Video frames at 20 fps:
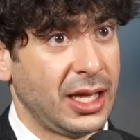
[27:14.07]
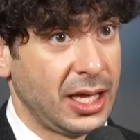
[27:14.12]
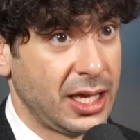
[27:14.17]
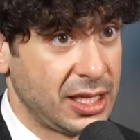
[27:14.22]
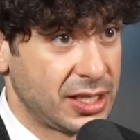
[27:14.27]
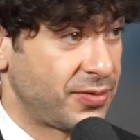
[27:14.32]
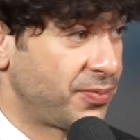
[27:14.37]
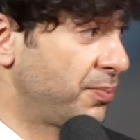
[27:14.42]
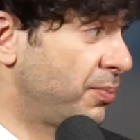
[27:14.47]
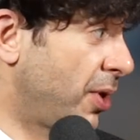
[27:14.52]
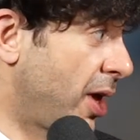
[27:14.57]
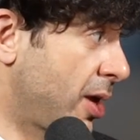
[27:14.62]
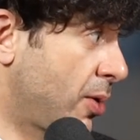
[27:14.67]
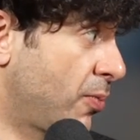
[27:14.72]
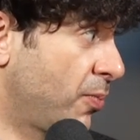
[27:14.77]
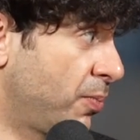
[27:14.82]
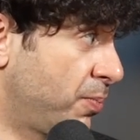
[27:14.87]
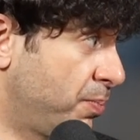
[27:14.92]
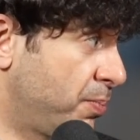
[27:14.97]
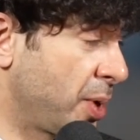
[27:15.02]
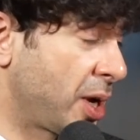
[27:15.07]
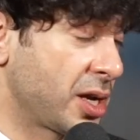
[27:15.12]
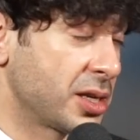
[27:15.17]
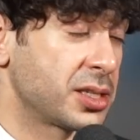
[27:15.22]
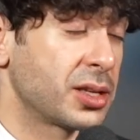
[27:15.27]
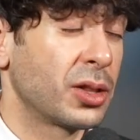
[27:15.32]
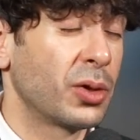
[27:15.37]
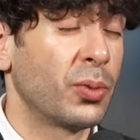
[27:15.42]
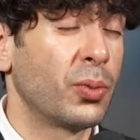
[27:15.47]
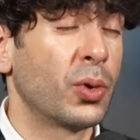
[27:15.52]
is, like,
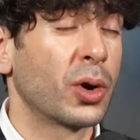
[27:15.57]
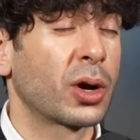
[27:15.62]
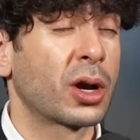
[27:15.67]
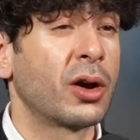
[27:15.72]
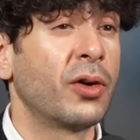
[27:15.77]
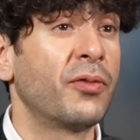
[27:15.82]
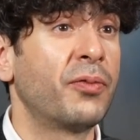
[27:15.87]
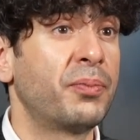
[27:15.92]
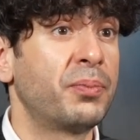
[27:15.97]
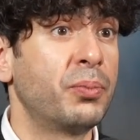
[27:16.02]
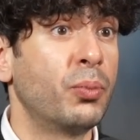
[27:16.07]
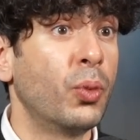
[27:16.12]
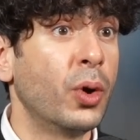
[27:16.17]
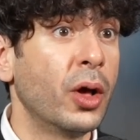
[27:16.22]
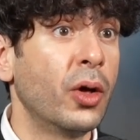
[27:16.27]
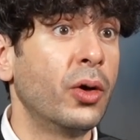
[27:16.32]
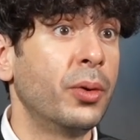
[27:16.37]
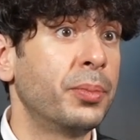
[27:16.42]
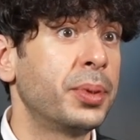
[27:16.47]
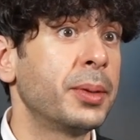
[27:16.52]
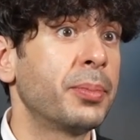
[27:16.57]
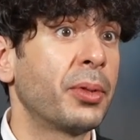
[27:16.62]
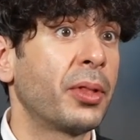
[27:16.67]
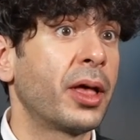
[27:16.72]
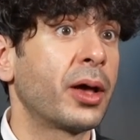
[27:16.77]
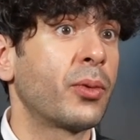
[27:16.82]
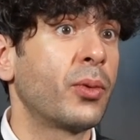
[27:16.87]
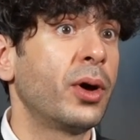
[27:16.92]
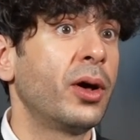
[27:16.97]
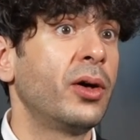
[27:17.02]
because of the work of Will and people
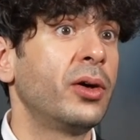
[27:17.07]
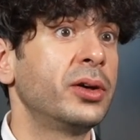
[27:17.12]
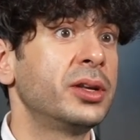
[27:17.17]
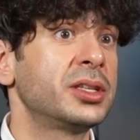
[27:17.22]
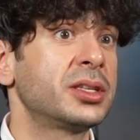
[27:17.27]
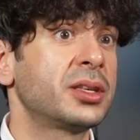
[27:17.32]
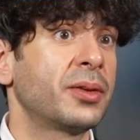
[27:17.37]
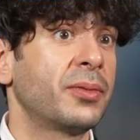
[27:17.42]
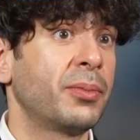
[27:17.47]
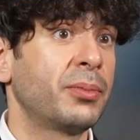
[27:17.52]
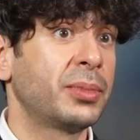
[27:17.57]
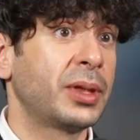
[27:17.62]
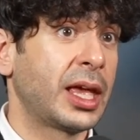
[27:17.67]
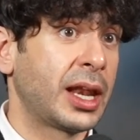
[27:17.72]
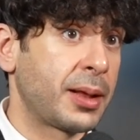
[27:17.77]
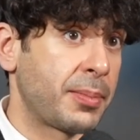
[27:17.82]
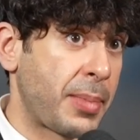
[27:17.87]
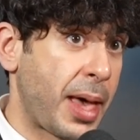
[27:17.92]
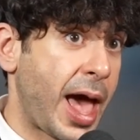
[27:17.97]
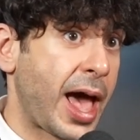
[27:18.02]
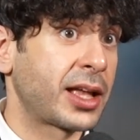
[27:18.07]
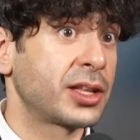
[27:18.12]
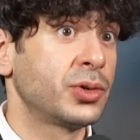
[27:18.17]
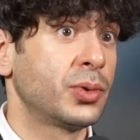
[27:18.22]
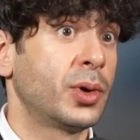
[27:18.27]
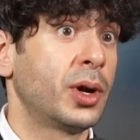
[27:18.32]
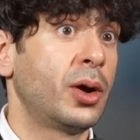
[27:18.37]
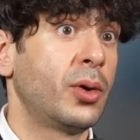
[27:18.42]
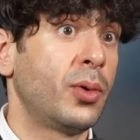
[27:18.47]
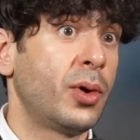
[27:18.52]
like Will, is getting back to
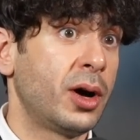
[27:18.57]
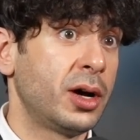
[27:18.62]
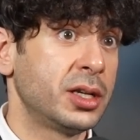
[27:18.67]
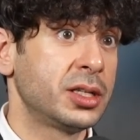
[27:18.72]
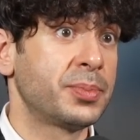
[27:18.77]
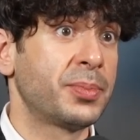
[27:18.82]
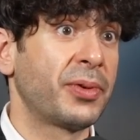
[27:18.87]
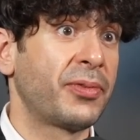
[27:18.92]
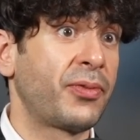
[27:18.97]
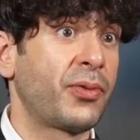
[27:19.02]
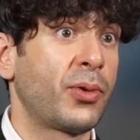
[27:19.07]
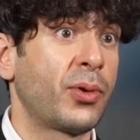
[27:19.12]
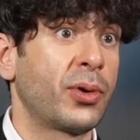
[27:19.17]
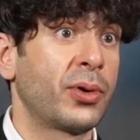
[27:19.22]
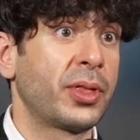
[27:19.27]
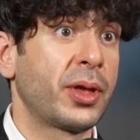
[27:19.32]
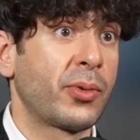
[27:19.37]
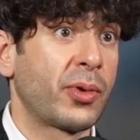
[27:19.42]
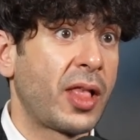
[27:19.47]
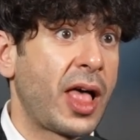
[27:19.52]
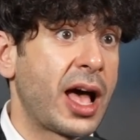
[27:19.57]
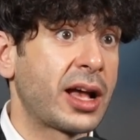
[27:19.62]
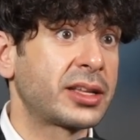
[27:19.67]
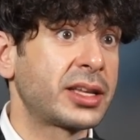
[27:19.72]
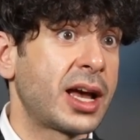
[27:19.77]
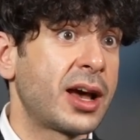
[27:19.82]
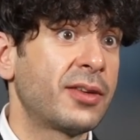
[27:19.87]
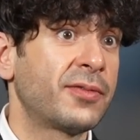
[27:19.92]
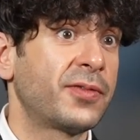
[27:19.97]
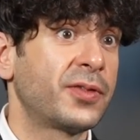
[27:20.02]
where it was before they were locked
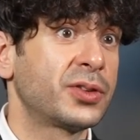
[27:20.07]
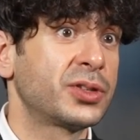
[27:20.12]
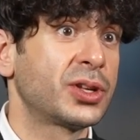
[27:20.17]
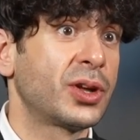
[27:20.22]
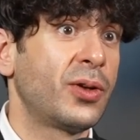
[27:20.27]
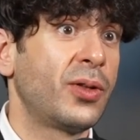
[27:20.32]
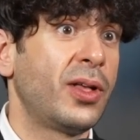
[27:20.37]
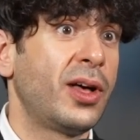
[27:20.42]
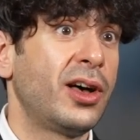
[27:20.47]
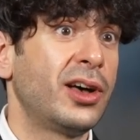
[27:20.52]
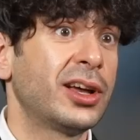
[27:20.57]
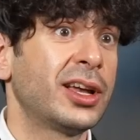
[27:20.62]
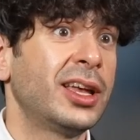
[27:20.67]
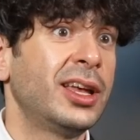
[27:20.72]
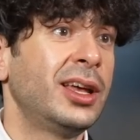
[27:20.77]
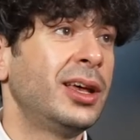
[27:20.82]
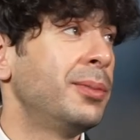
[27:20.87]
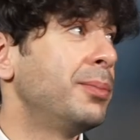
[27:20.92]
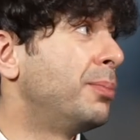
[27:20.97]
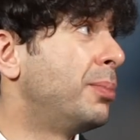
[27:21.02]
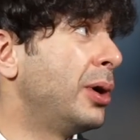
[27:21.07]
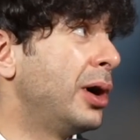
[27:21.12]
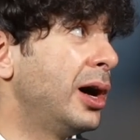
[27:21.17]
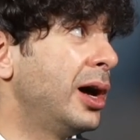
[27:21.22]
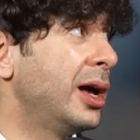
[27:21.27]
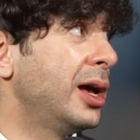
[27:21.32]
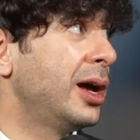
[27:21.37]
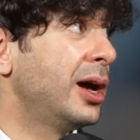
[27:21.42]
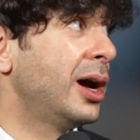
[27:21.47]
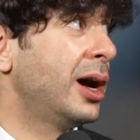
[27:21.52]
down for so long.
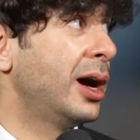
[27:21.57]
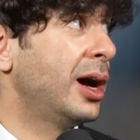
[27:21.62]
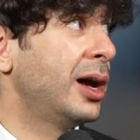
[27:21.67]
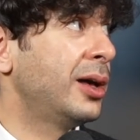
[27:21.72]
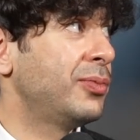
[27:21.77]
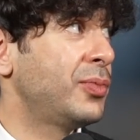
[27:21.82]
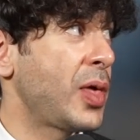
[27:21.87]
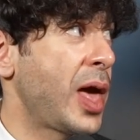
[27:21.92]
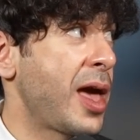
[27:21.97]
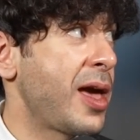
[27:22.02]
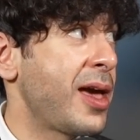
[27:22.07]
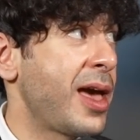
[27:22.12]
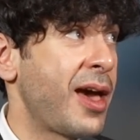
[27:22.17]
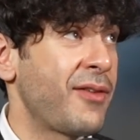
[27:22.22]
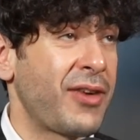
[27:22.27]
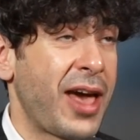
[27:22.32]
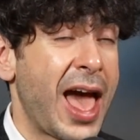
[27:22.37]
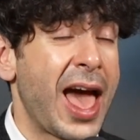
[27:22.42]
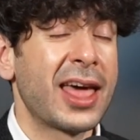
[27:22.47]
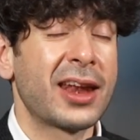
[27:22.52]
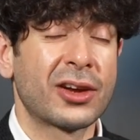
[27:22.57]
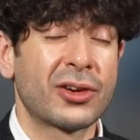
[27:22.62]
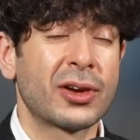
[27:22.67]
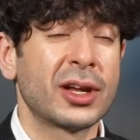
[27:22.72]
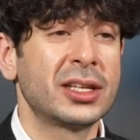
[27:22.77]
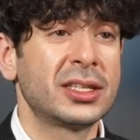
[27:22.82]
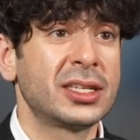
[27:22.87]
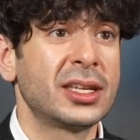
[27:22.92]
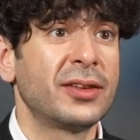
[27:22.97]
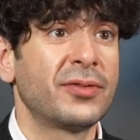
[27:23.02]
But uh, they have had a
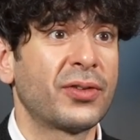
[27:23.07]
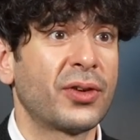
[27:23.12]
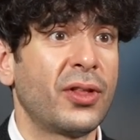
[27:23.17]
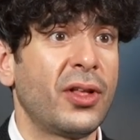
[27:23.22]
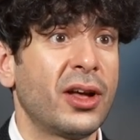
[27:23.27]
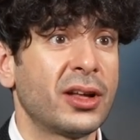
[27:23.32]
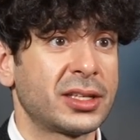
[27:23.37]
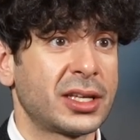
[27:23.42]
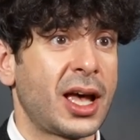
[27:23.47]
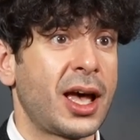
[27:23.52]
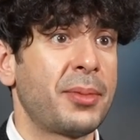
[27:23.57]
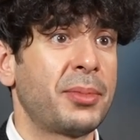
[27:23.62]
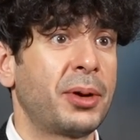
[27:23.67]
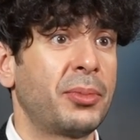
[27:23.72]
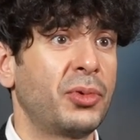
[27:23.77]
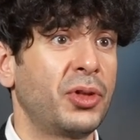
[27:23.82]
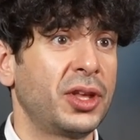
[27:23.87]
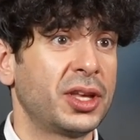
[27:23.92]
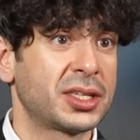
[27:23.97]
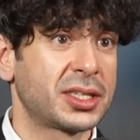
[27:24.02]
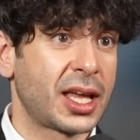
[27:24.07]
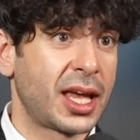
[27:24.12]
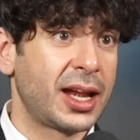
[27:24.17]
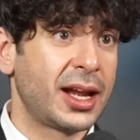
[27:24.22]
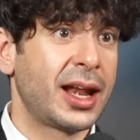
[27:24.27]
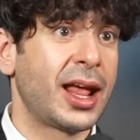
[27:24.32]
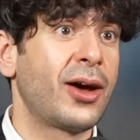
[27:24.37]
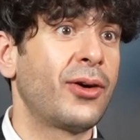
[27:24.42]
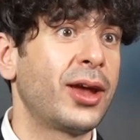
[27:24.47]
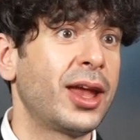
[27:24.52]
great scene for a long time, and I'm really excited
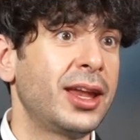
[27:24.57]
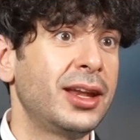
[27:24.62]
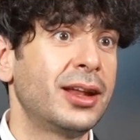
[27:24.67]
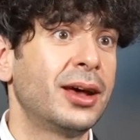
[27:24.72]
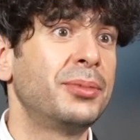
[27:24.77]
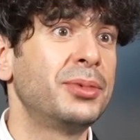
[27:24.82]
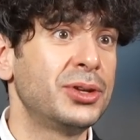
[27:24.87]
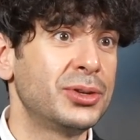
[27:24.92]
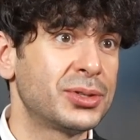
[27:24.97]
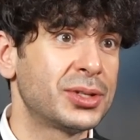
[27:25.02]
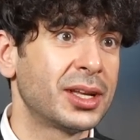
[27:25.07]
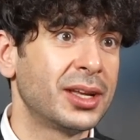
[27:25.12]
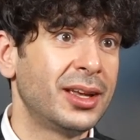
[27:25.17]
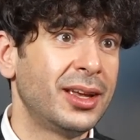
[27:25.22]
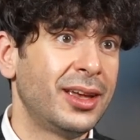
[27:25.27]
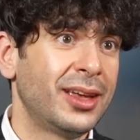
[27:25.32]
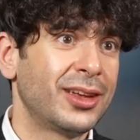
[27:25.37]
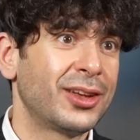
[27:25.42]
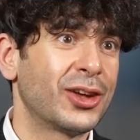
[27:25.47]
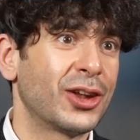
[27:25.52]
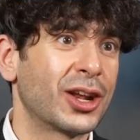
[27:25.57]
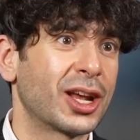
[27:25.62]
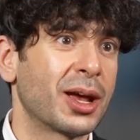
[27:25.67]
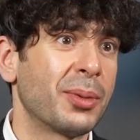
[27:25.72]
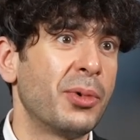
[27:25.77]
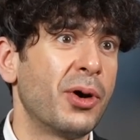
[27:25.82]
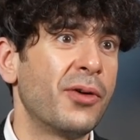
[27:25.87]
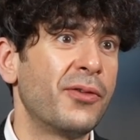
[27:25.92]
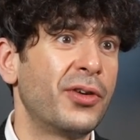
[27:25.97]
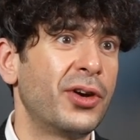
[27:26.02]
now A E W's going to
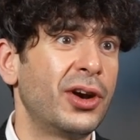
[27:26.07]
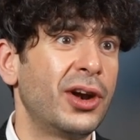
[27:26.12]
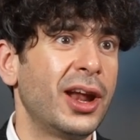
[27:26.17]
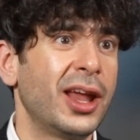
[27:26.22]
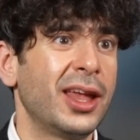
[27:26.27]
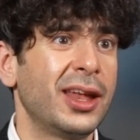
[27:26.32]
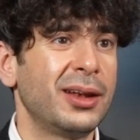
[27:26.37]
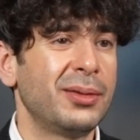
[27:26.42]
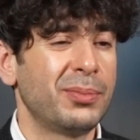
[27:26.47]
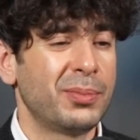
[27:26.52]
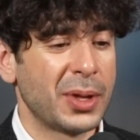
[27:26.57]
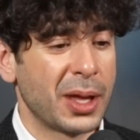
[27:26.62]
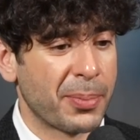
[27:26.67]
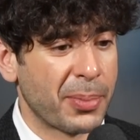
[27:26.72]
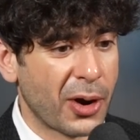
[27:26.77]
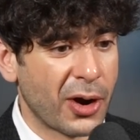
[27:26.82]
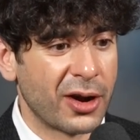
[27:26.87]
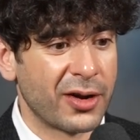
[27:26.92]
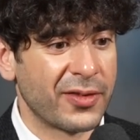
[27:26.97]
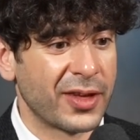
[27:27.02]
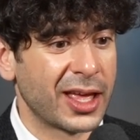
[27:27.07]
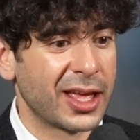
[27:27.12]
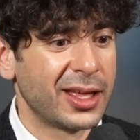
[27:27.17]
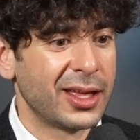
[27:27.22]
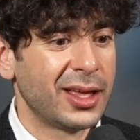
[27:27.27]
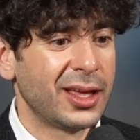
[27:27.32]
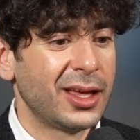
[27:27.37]
come over and be a part of it.